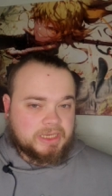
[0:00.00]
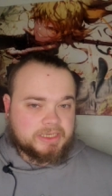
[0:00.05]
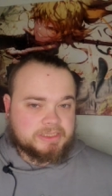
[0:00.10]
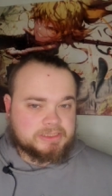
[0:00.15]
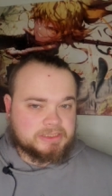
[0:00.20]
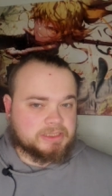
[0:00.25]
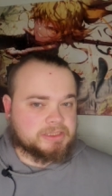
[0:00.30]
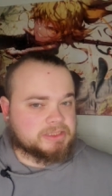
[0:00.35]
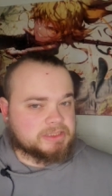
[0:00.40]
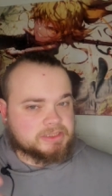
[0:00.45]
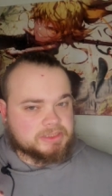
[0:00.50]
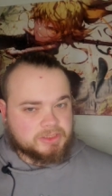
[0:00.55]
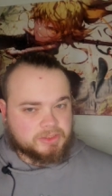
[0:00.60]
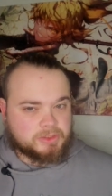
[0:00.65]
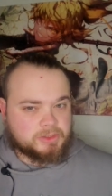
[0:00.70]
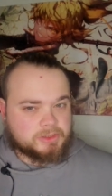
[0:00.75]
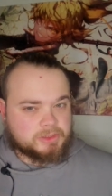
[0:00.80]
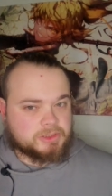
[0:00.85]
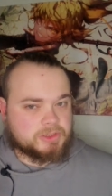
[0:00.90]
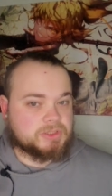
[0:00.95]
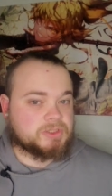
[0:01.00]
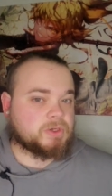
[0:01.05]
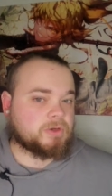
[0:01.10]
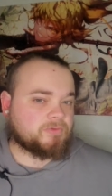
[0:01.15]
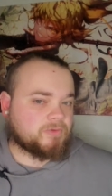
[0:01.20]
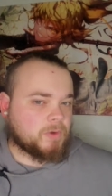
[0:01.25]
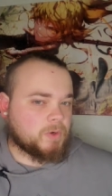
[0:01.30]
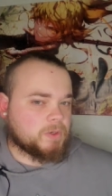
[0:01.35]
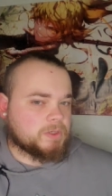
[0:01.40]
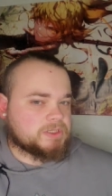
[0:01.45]
did a search. So
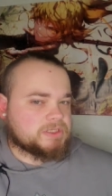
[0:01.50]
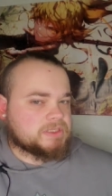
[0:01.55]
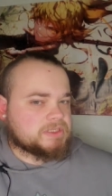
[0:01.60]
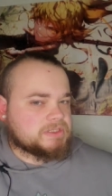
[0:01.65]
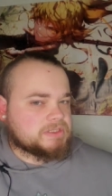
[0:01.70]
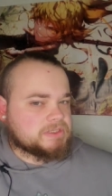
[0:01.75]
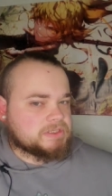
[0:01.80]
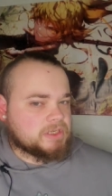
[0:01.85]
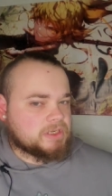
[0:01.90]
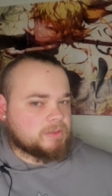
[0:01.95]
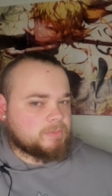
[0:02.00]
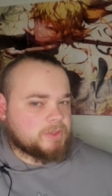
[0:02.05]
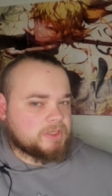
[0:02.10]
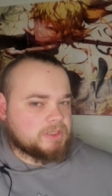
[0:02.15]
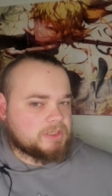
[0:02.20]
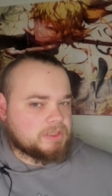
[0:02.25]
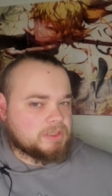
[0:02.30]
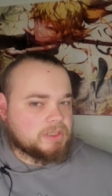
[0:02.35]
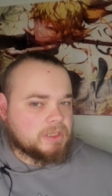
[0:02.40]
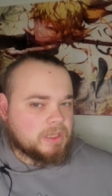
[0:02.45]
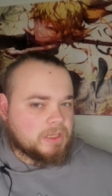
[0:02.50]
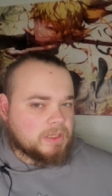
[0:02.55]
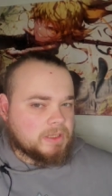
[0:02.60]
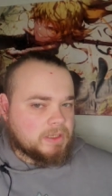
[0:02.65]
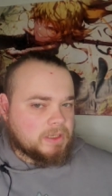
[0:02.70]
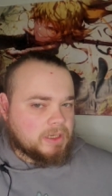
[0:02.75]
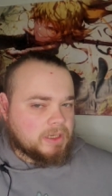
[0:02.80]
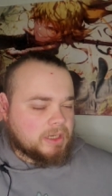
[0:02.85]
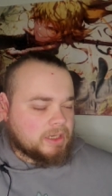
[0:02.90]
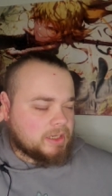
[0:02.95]
of course this is going to be
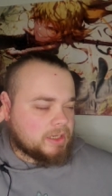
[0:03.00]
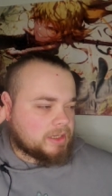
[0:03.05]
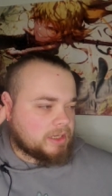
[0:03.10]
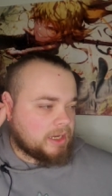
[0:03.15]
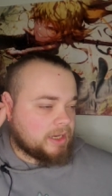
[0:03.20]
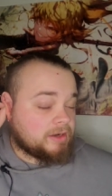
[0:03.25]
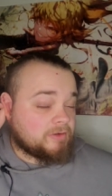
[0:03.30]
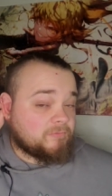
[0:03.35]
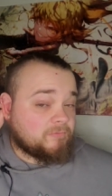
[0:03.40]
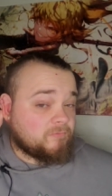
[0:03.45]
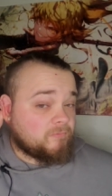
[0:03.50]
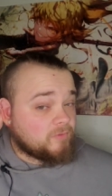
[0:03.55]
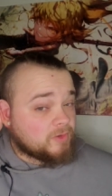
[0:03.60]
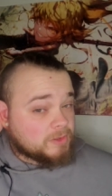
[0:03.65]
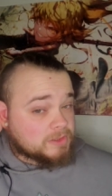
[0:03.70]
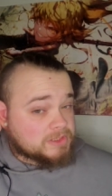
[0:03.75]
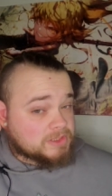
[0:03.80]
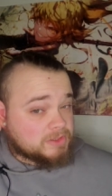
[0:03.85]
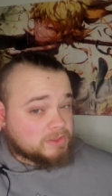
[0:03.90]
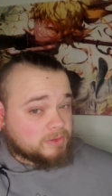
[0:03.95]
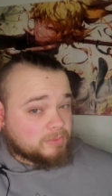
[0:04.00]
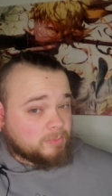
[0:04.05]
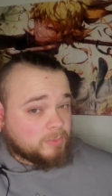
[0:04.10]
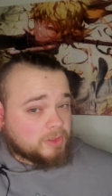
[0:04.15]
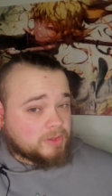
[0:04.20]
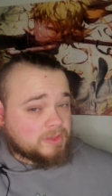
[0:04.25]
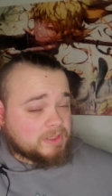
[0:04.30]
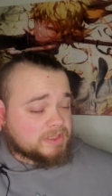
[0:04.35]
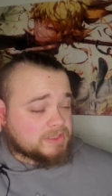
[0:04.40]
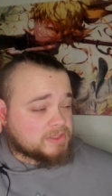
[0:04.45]
kind of filtered,
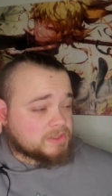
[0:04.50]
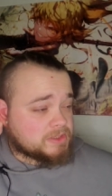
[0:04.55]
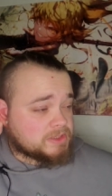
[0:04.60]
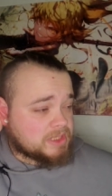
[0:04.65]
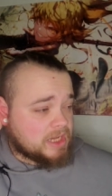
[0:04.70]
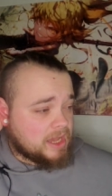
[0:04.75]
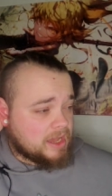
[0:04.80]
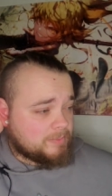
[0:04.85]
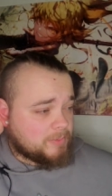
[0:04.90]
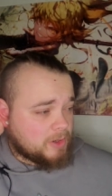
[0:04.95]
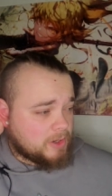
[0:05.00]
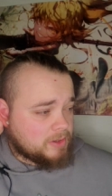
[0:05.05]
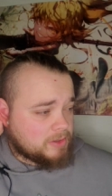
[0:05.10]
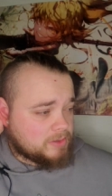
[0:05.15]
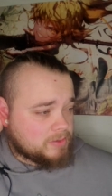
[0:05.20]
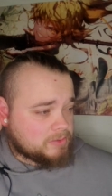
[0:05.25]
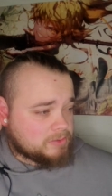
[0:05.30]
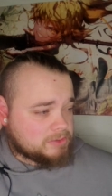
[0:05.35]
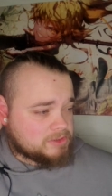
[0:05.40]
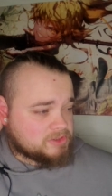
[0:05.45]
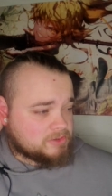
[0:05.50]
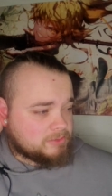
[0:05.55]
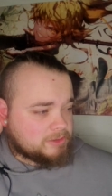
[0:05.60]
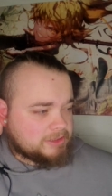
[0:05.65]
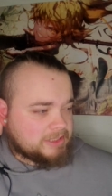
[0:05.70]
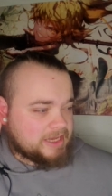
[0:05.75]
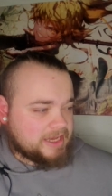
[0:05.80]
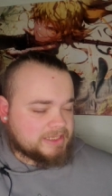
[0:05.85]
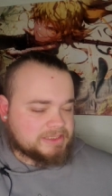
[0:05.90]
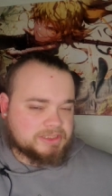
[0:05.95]
but these are top articles from the
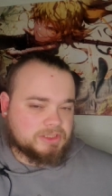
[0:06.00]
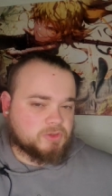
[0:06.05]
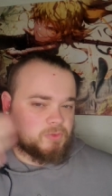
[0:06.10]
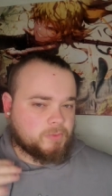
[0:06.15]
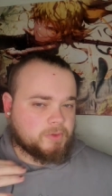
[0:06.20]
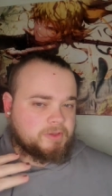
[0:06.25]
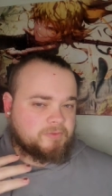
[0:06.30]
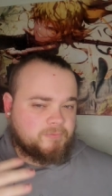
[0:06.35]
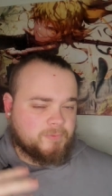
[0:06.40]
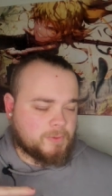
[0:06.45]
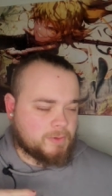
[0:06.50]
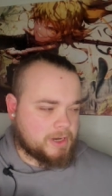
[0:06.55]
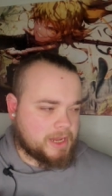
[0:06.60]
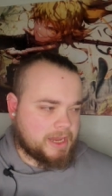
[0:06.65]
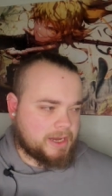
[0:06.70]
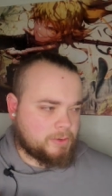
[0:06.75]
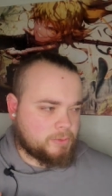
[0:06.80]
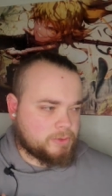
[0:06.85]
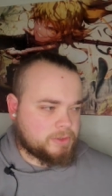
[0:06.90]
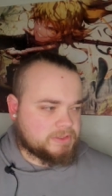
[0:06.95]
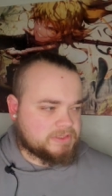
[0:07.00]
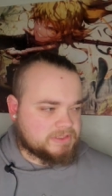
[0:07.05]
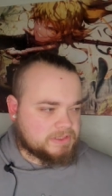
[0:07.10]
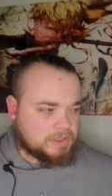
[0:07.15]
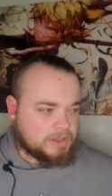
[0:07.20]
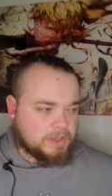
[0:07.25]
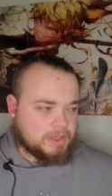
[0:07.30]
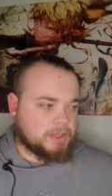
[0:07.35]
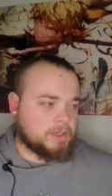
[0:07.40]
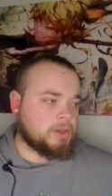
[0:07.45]
last 24 hours.
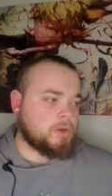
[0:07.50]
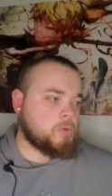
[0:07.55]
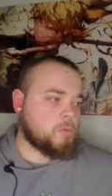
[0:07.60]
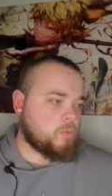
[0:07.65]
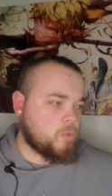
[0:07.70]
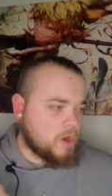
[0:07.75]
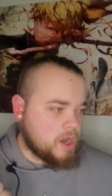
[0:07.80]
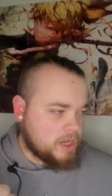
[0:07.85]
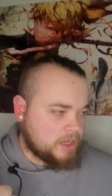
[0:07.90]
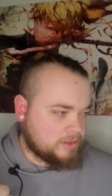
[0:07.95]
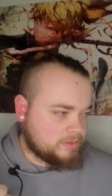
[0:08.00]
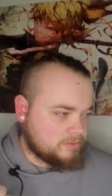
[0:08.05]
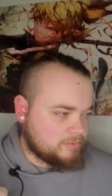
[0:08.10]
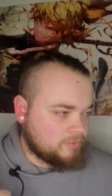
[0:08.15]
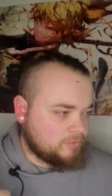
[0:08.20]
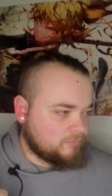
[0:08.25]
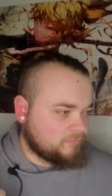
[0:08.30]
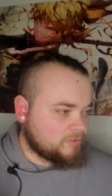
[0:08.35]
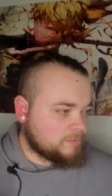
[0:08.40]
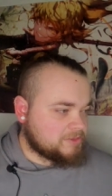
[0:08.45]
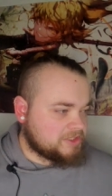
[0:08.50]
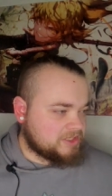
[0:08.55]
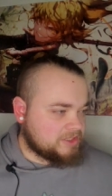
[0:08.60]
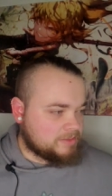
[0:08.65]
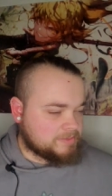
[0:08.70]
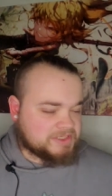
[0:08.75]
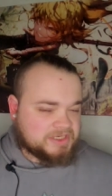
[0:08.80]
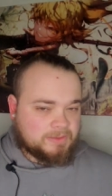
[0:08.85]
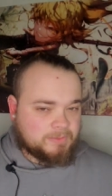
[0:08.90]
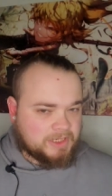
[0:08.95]
One, from
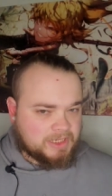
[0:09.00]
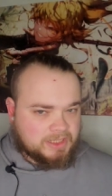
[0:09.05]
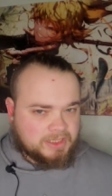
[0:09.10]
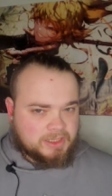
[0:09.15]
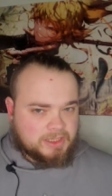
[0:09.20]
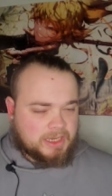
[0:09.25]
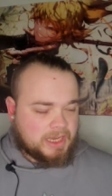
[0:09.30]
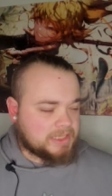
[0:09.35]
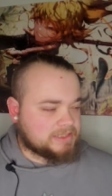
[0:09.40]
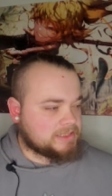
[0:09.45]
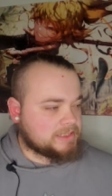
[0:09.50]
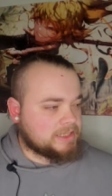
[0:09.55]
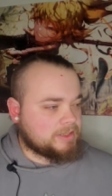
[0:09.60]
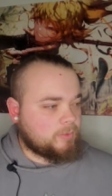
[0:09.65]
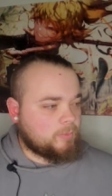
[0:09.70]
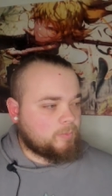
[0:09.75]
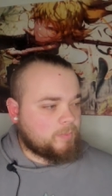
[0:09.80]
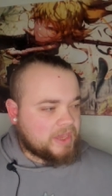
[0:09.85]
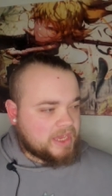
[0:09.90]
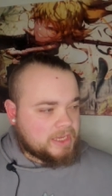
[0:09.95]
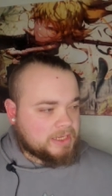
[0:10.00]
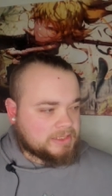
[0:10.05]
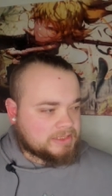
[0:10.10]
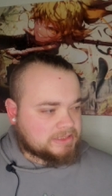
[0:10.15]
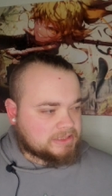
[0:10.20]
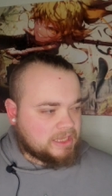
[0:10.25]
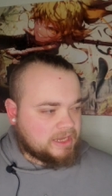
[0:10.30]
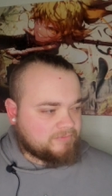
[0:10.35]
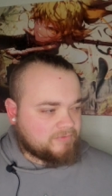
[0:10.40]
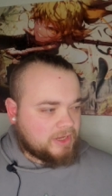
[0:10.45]
TMZ Media, SNL
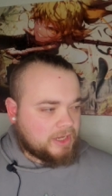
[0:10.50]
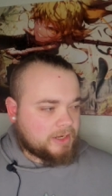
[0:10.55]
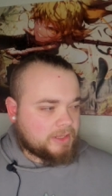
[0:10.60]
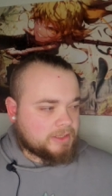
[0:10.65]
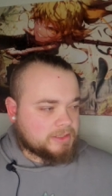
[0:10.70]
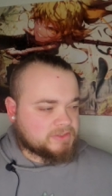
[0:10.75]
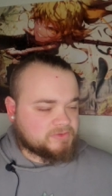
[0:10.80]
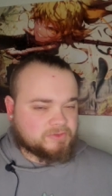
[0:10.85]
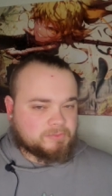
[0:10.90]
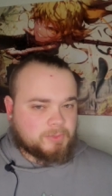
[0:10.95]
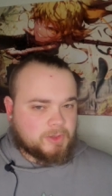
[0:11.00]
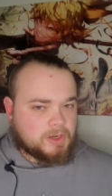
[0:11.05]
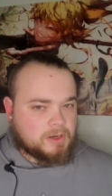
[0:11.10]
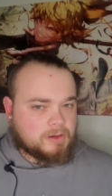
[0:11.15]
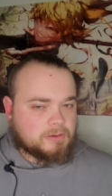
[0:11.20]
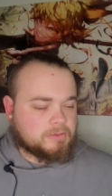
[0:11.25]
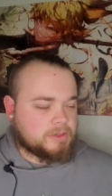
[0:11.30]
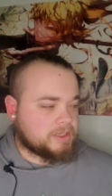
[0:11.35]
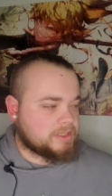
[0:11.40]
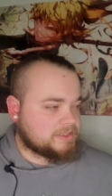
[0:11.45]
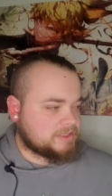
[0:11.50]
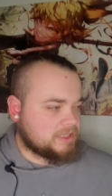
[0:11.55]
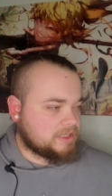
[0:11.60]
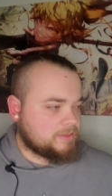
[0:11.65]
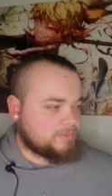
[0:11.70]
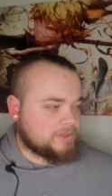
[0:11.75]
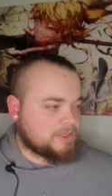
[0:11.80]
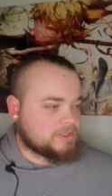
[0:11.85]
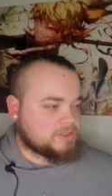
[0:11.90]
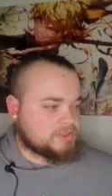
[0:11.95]
bans live audience for Paul Rudd
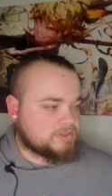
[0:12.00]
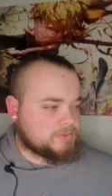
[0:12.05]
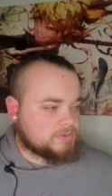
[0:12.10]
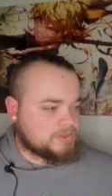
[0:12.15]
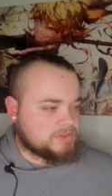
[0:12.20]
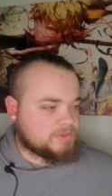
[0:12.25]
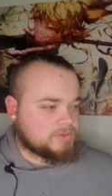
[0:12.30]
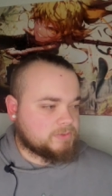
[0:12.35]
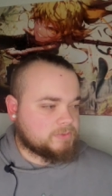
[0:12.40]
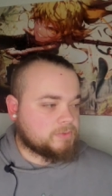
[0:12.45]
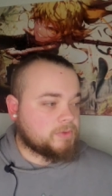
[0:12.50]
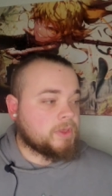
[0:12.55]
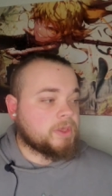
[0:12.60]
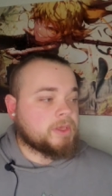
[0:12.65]
taping due to